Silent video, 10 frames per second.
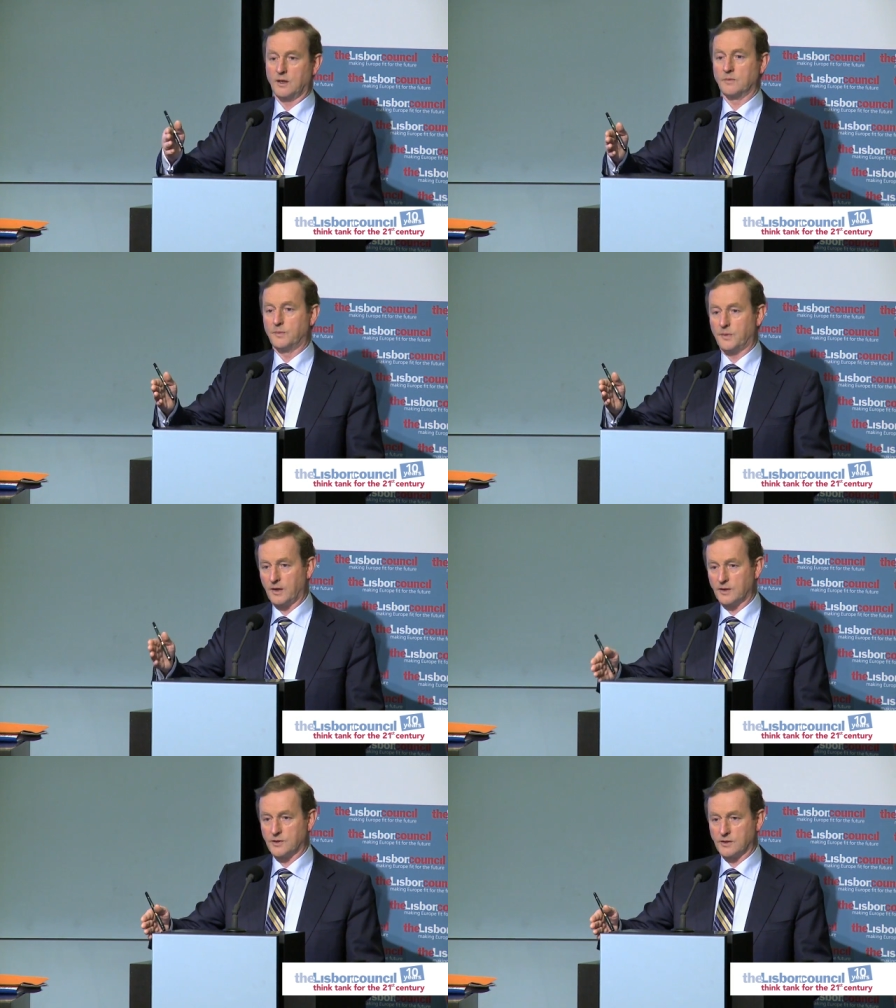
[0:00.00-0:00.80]
and
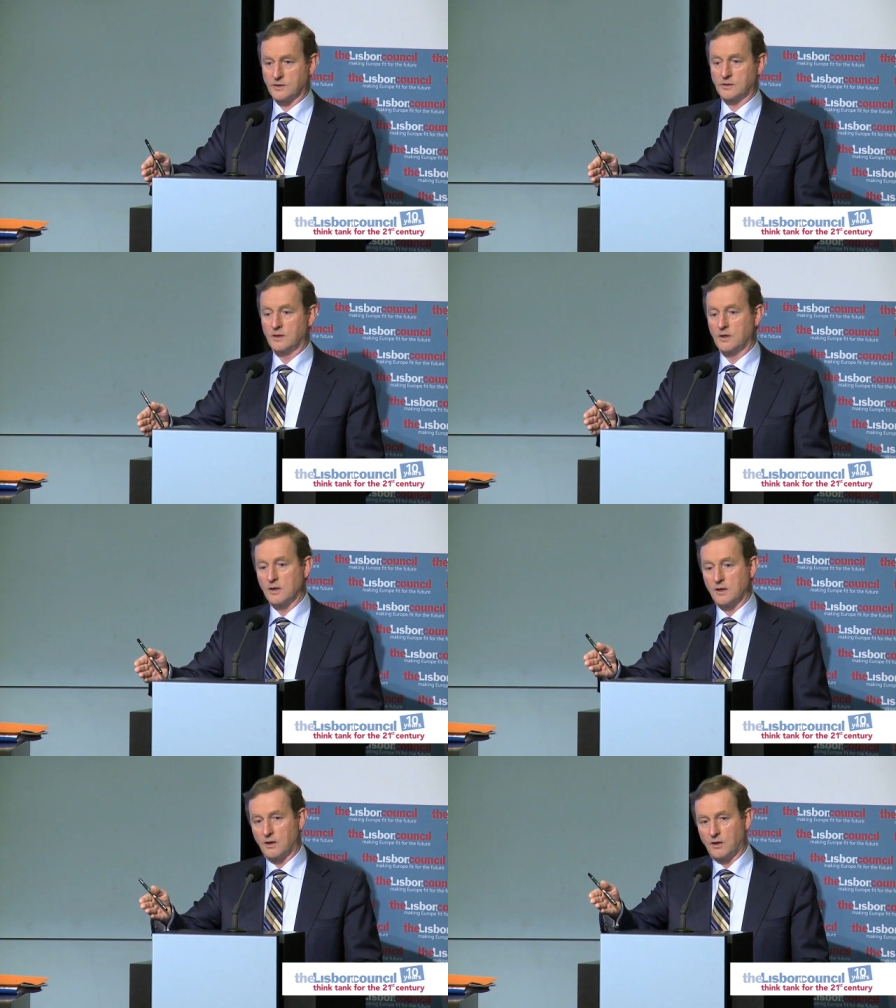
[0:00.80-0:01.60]
politics
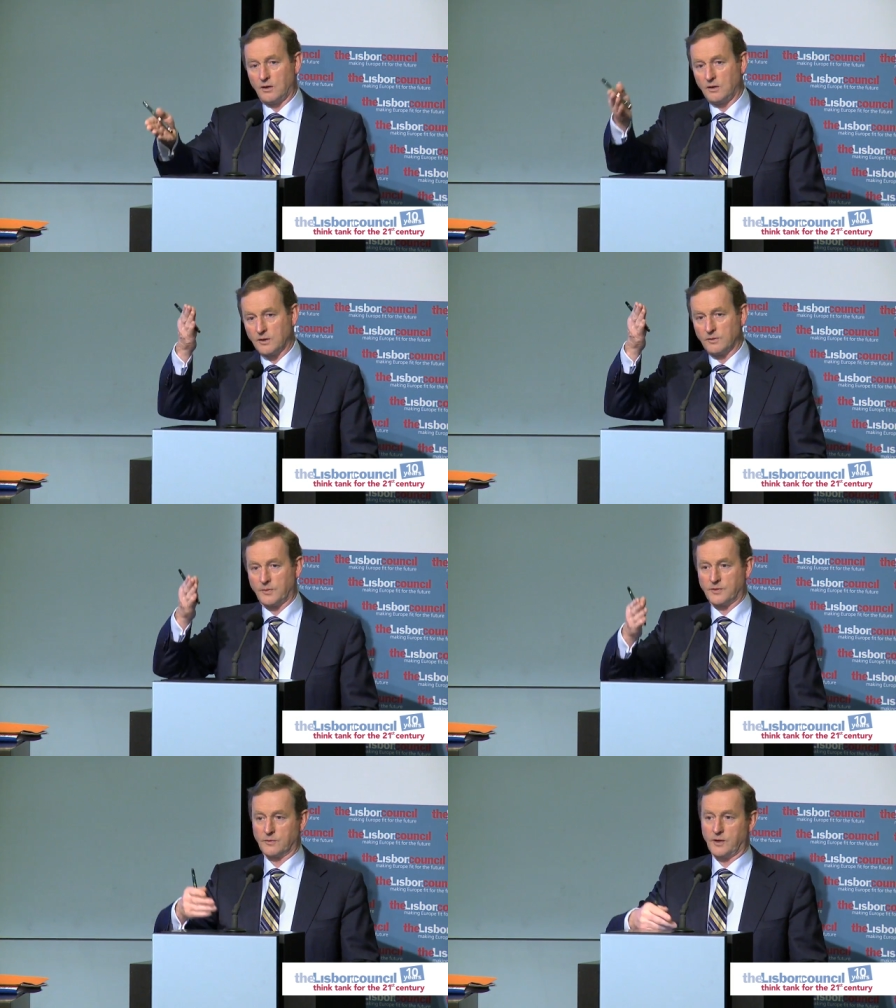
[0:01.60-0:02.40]
all the way
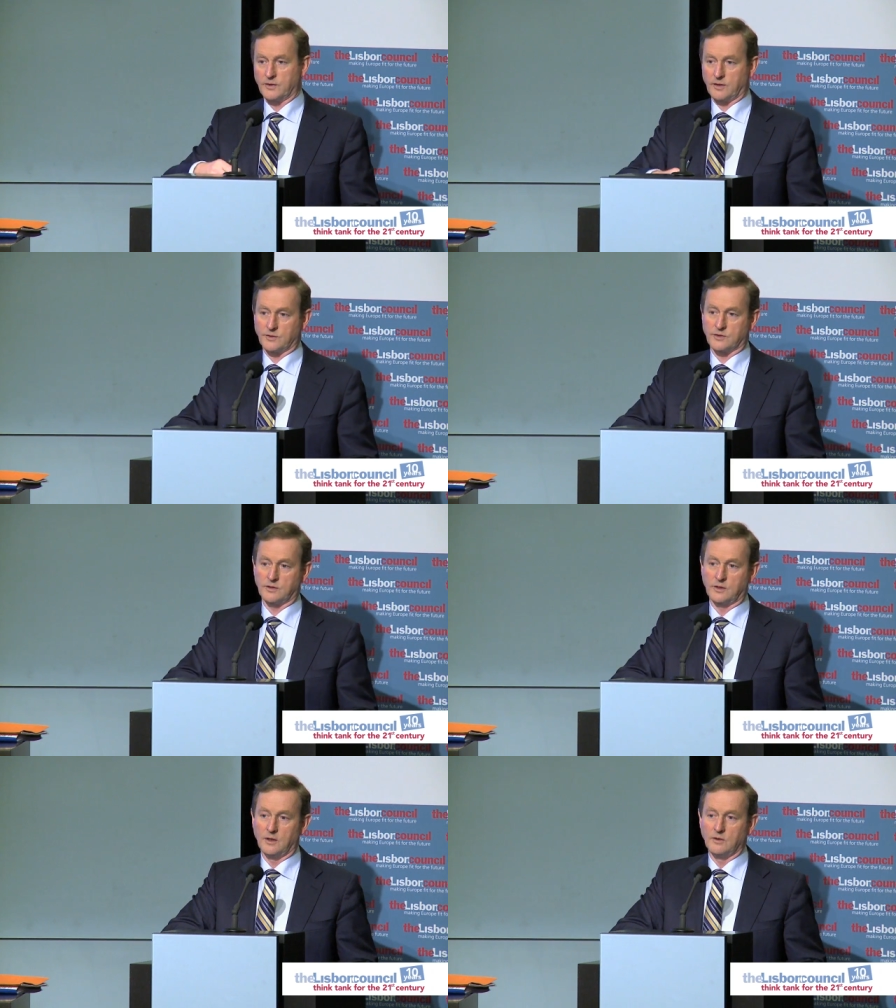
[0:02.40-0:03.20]
up to the White House,